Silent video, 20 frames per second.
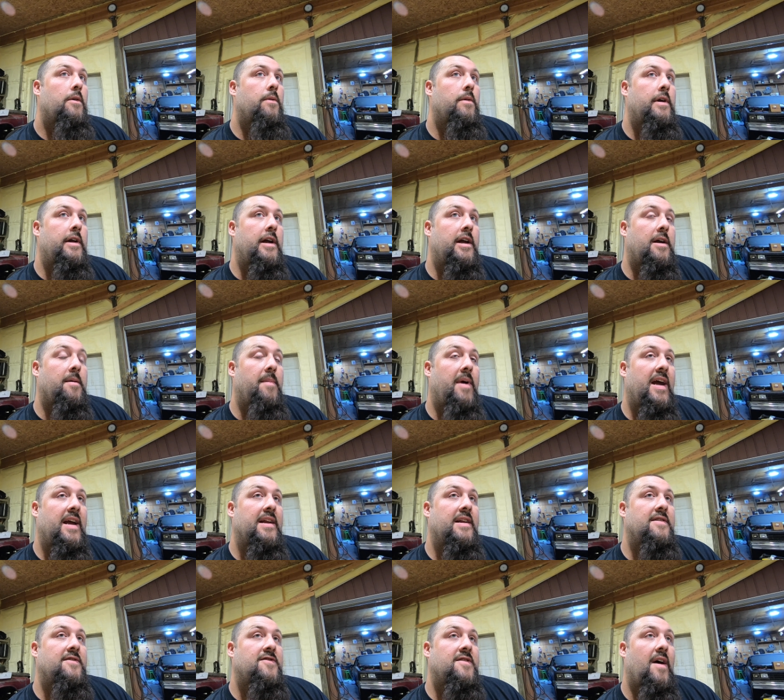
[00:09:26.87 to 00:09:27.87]
he
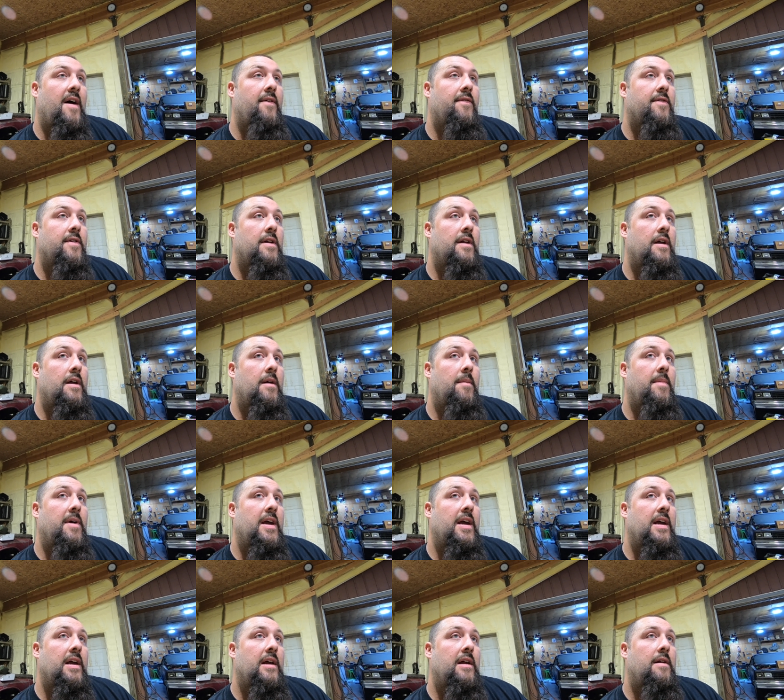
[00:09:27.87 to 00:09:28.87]
commanded 7, it
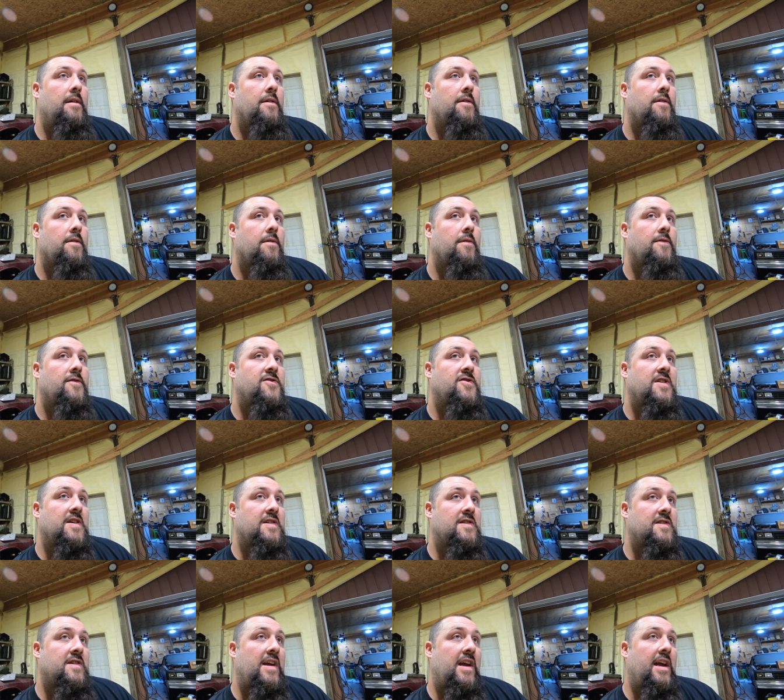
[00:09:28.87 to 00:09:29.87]
made
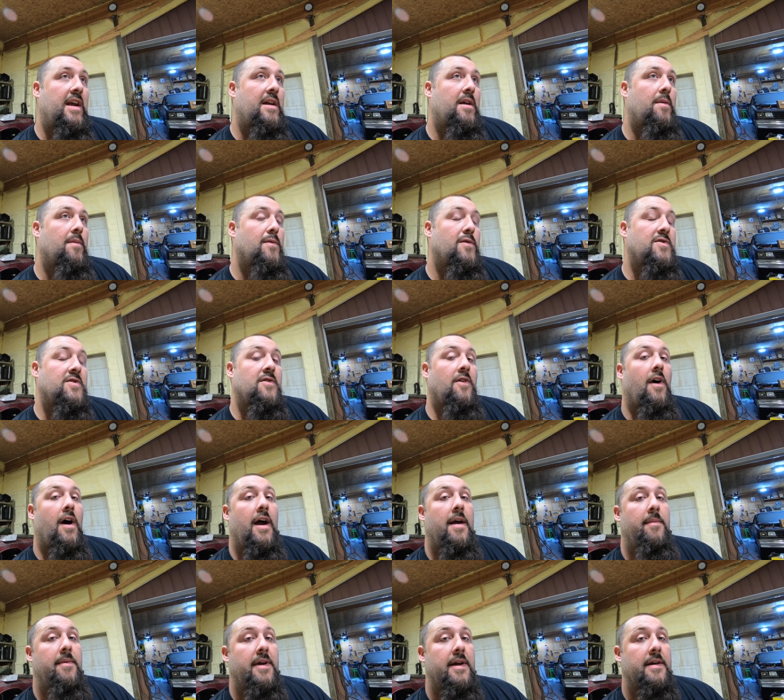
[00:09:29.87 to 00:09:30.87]
16 and was
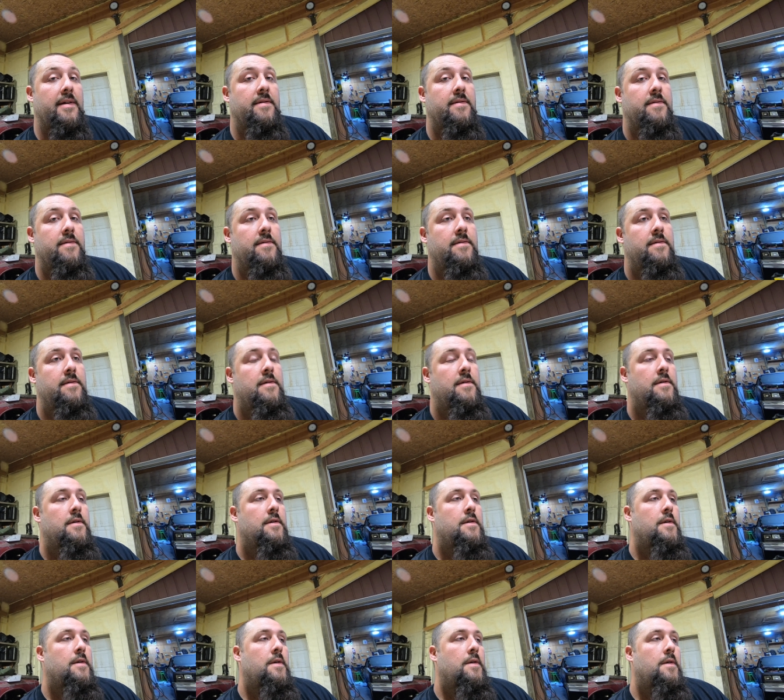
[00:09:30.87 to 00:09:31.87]
climbing.
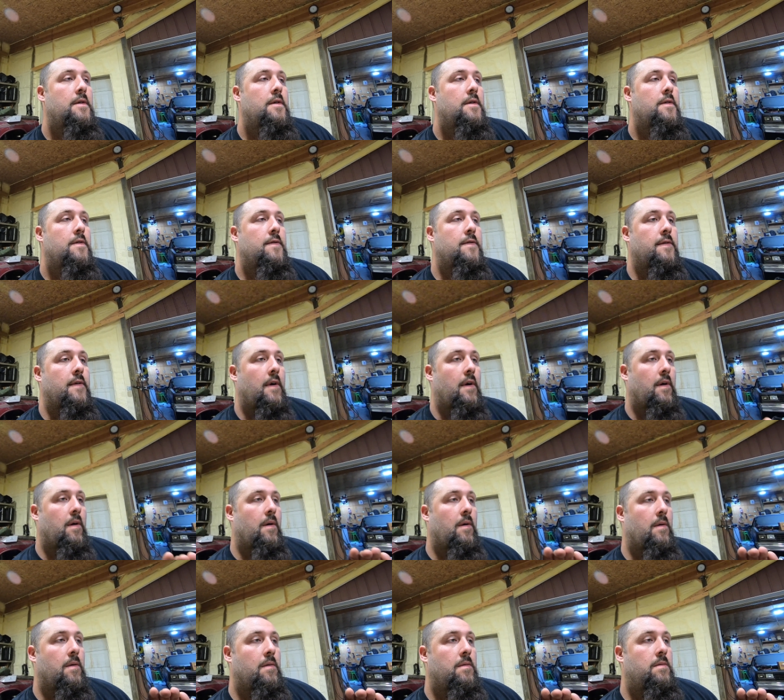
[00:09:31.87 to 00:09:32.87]

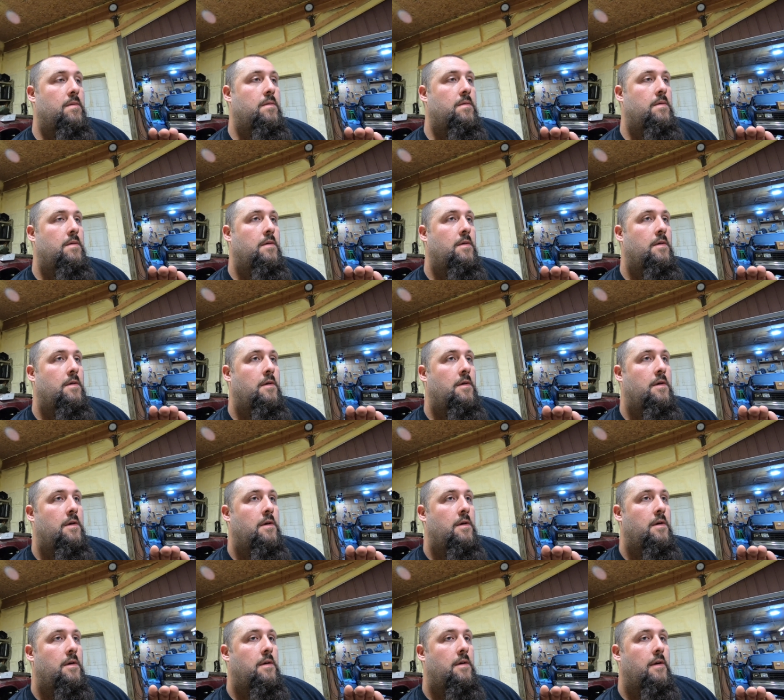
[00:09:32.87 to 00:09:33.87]
So
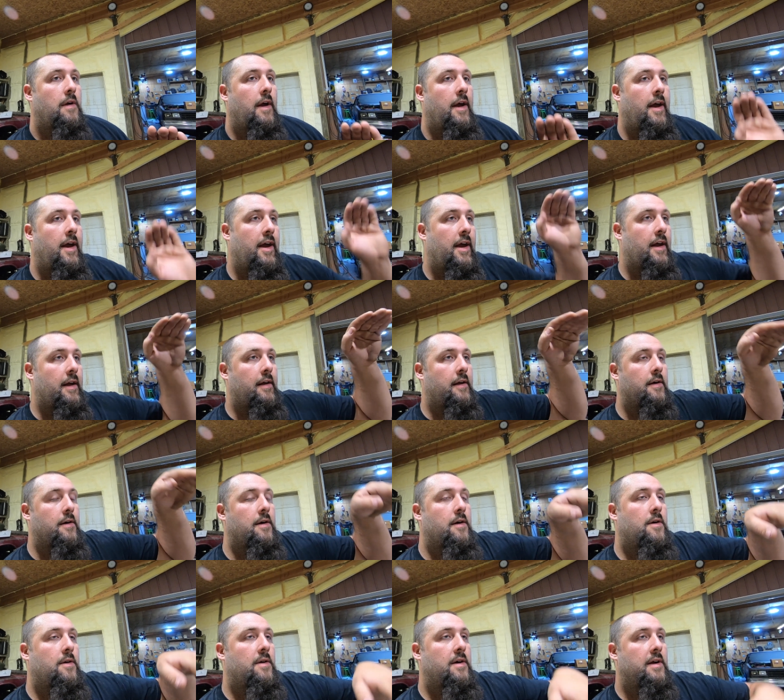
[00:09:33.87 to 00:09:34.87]
it hit,
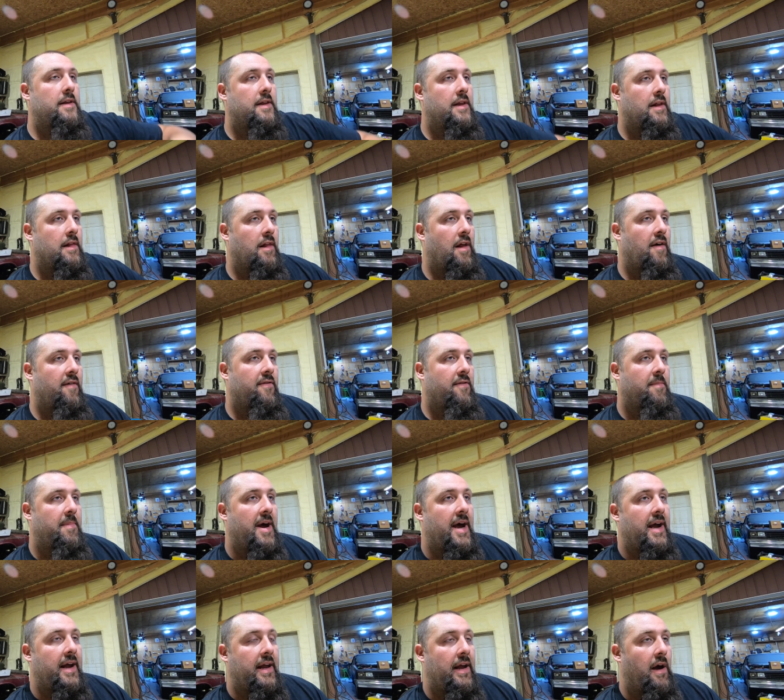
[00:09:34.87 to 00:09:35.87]
go, and then level
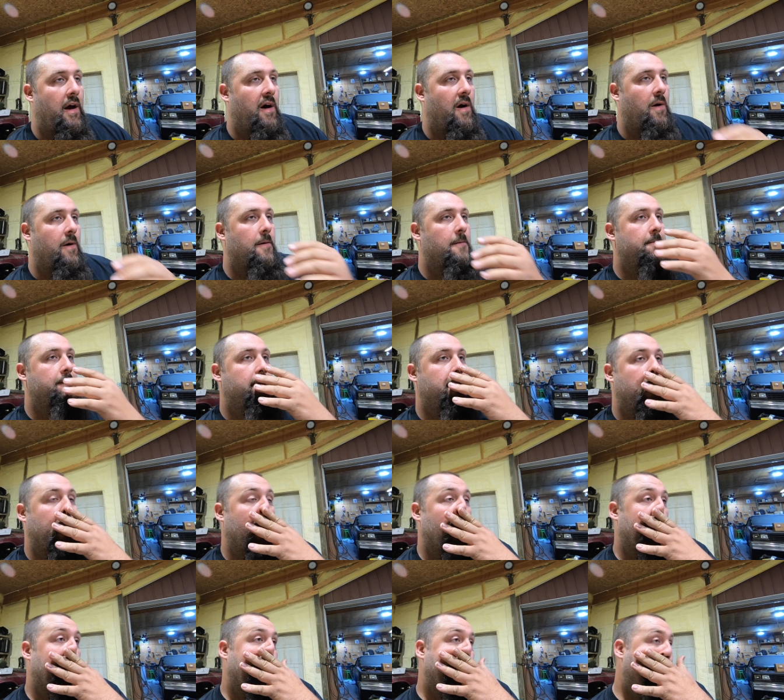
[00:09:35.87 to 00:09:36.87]
back out
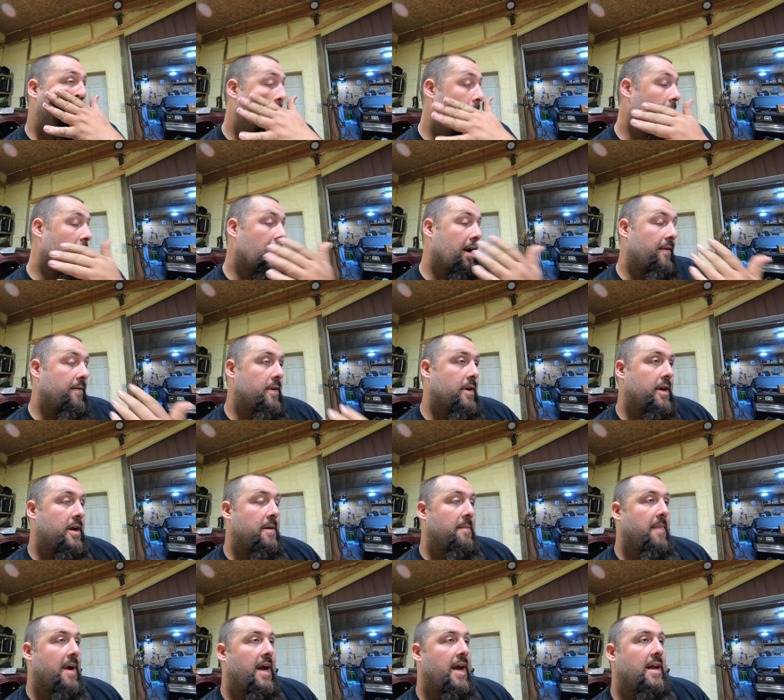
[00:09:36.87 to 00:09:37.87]
to whatever you
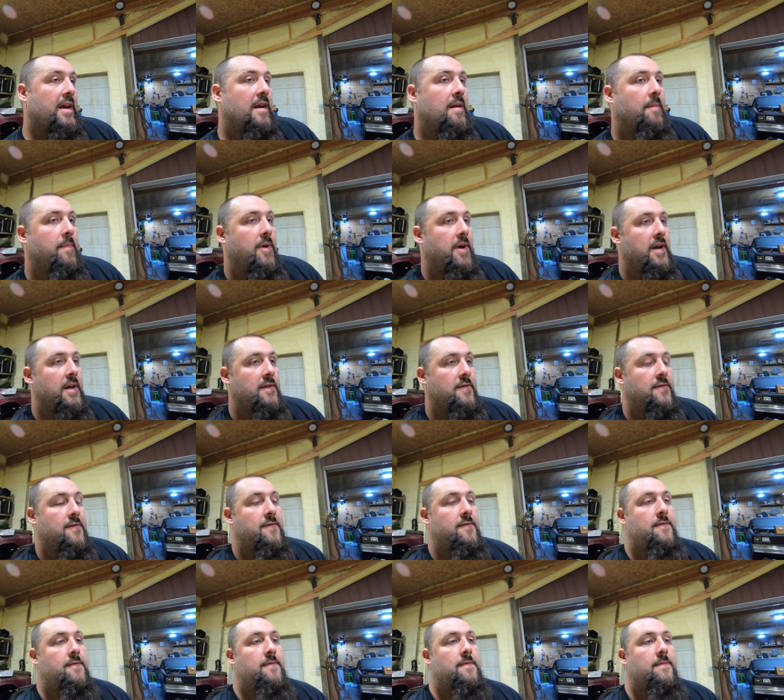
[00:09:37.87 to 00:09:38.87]
commanded, but
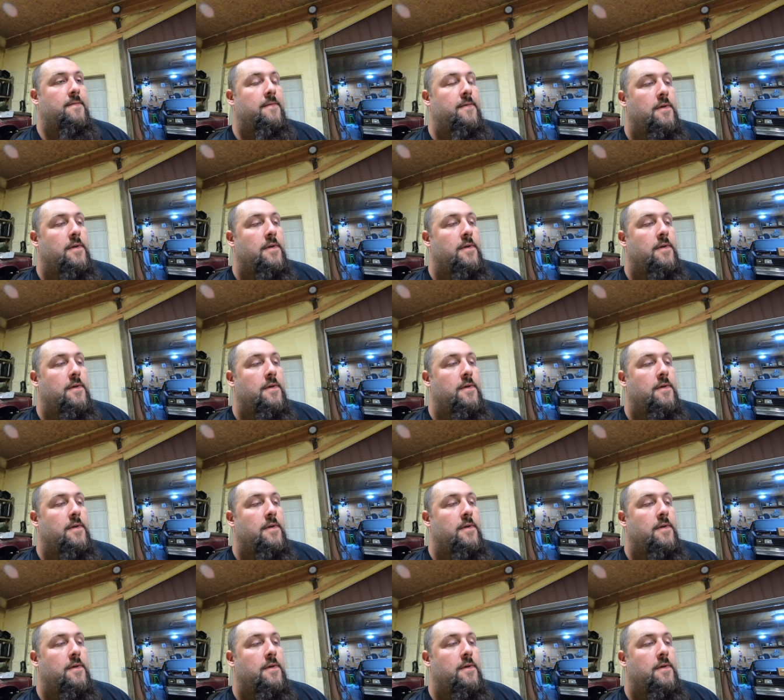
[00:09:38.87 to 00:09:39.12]
it's